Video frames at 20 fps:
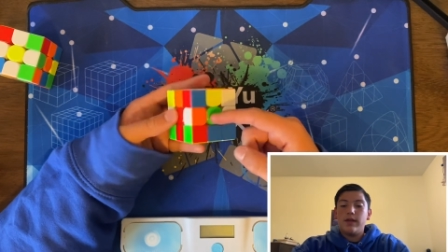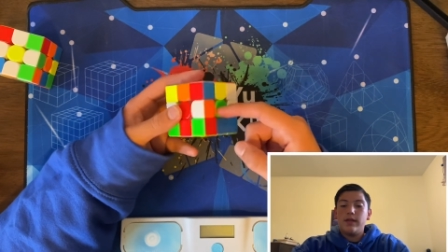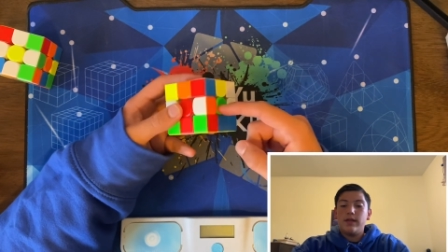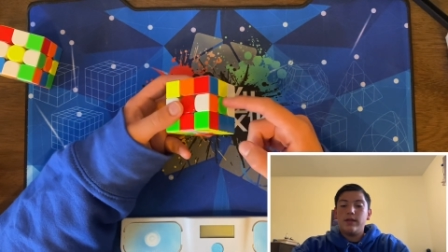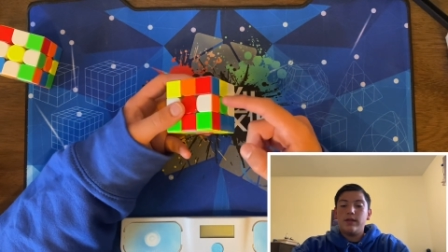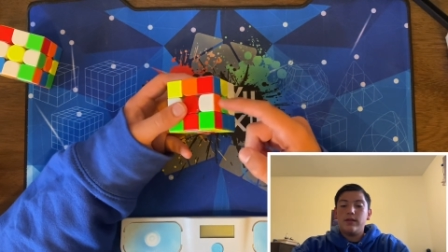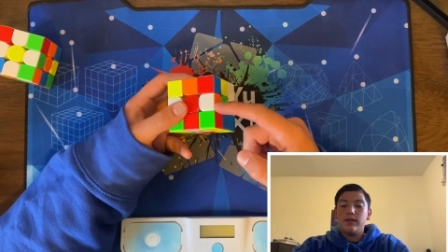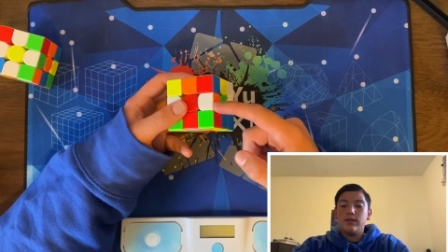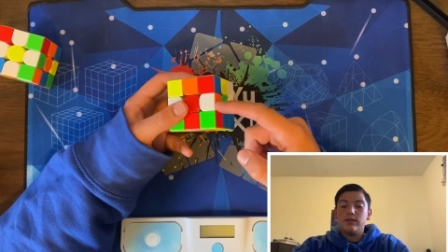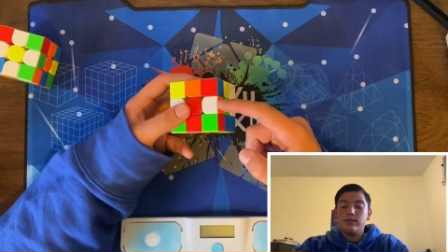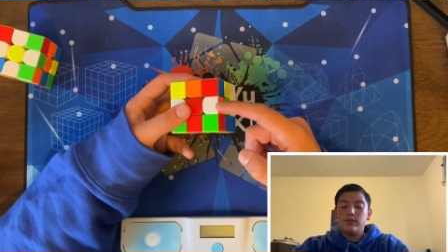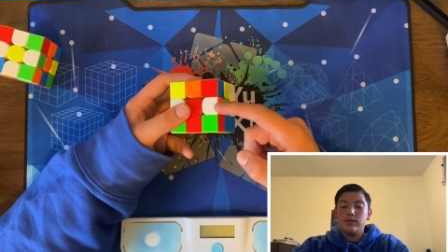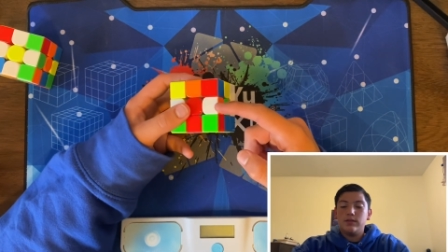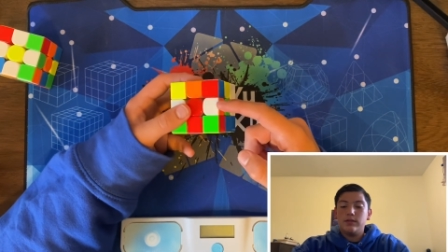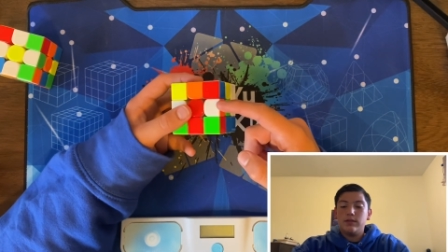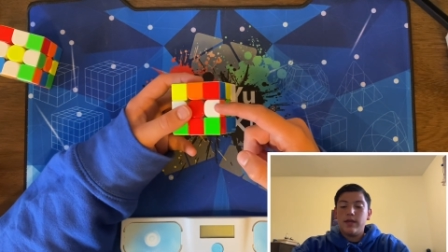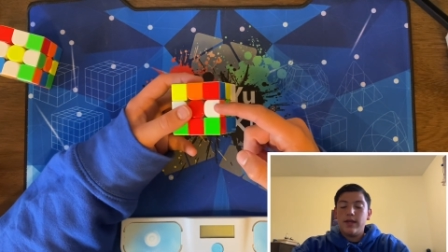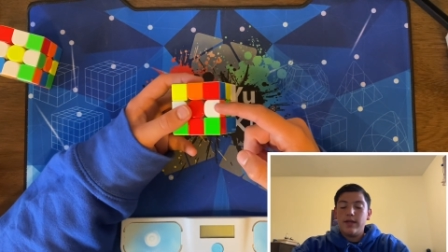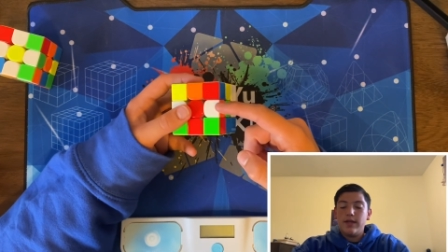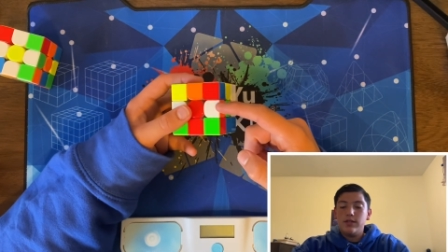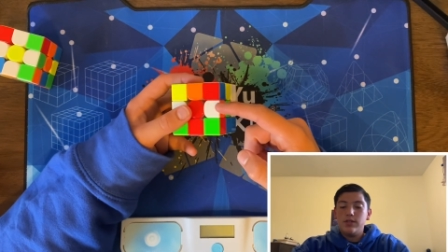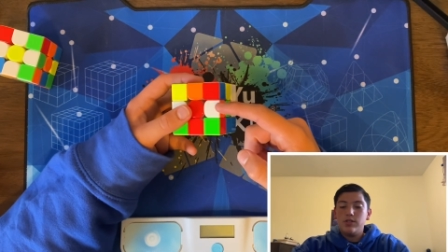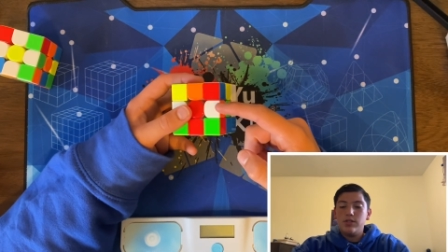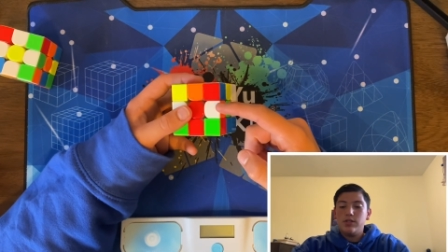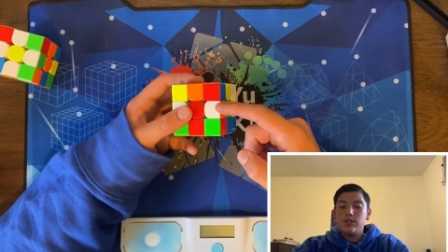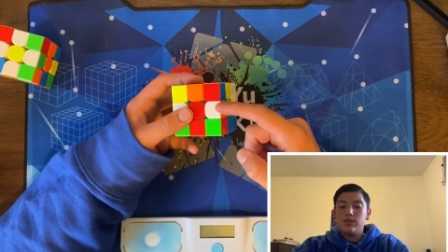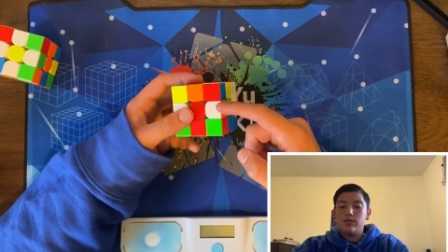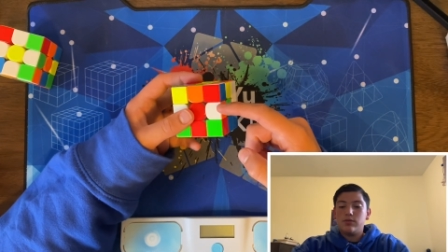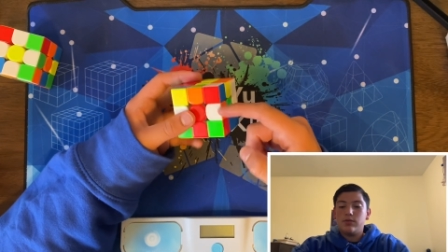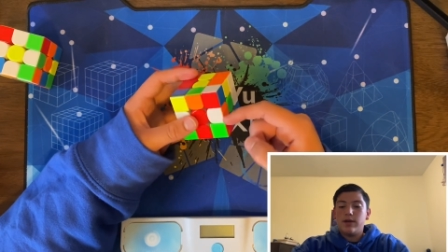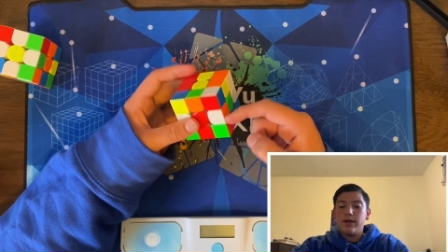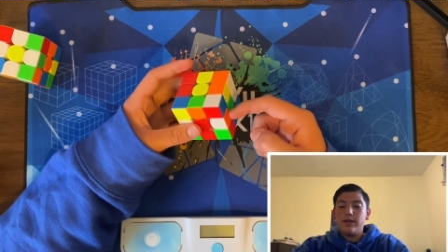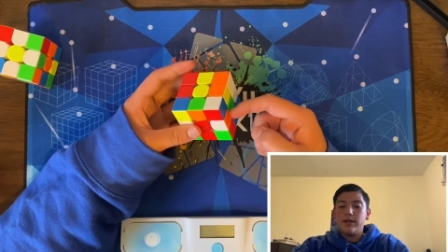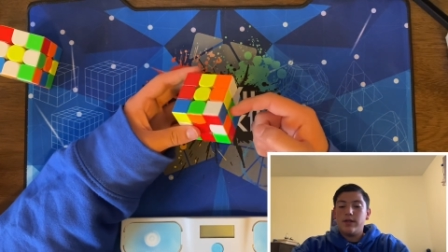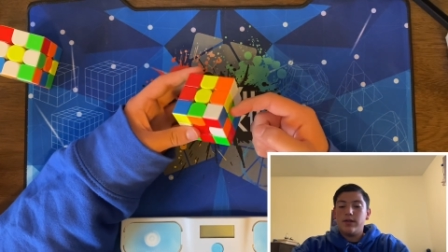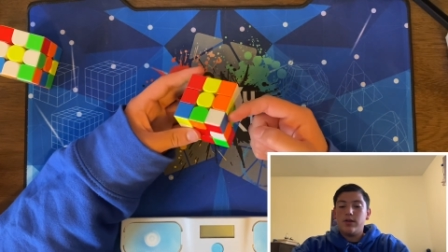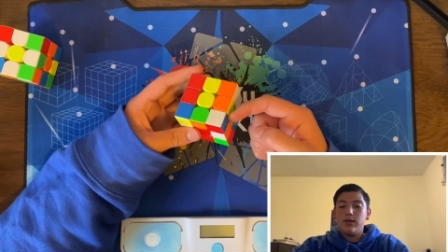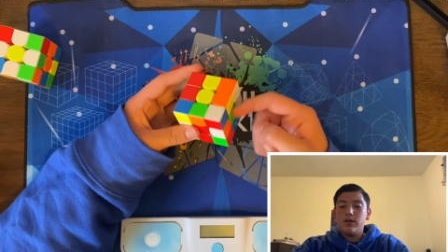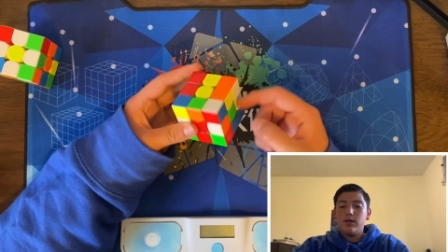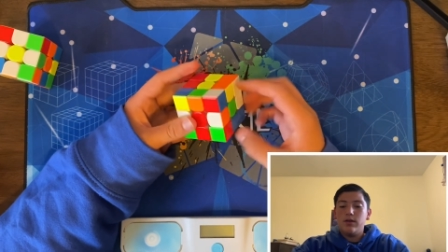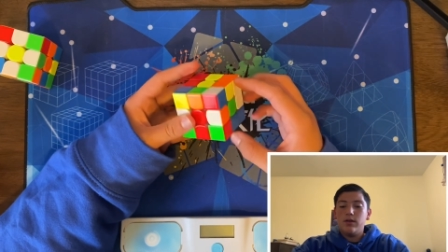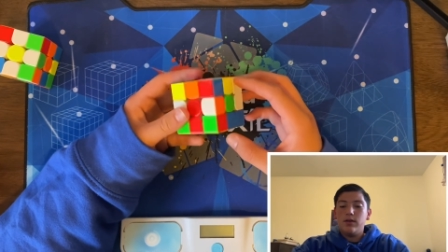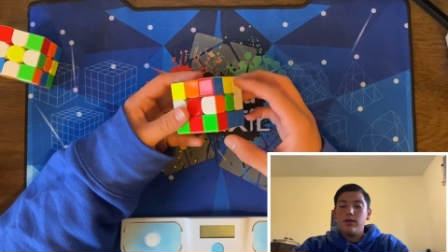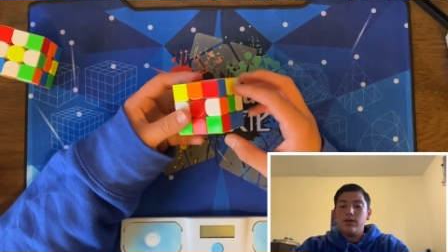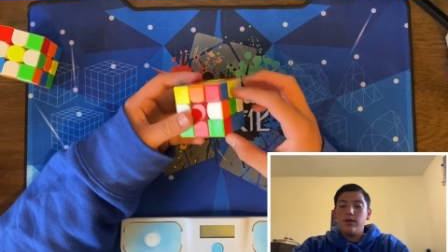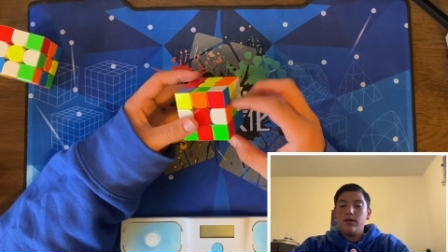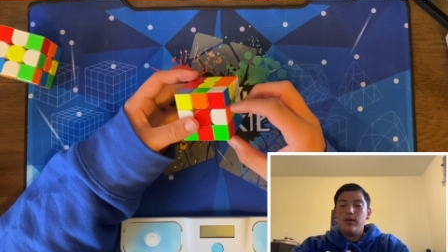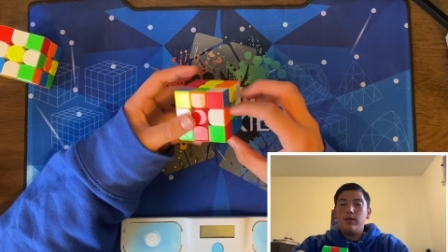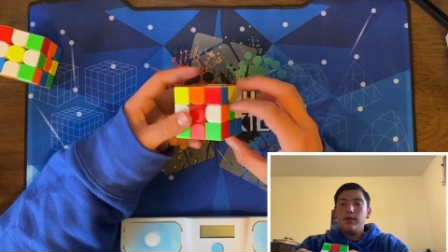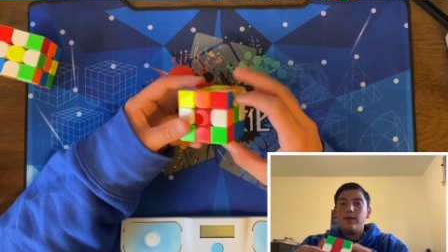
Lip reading: white edge is right here.